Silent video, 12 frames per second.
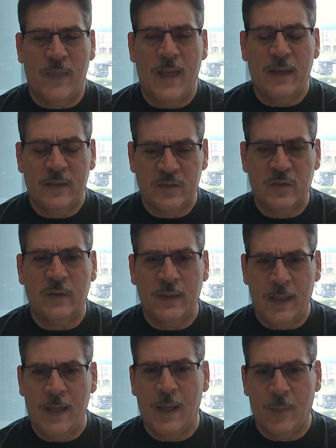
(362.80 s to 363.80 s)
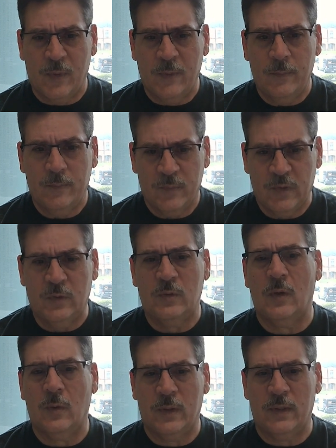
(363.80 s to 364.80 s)
of that is going to happen. You
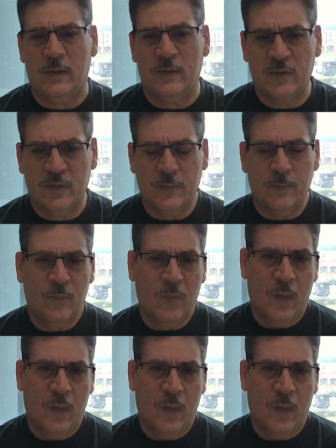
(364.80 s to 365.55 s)
know it is.